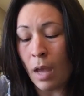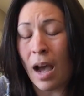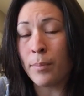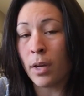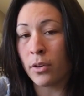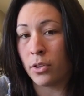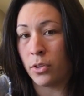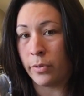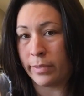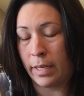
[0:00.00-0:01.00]
I'm not going to
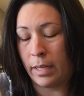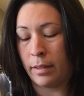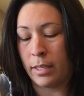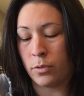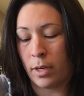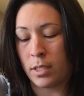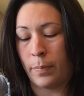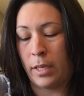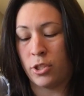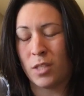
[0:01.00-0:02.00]
use it in this
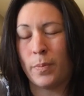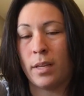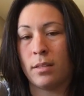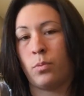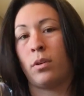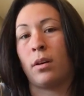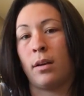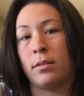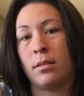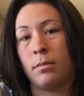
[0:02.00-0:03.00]
recipe just because we're
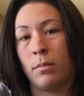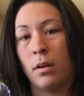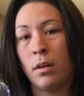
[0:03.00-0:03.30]
accustomed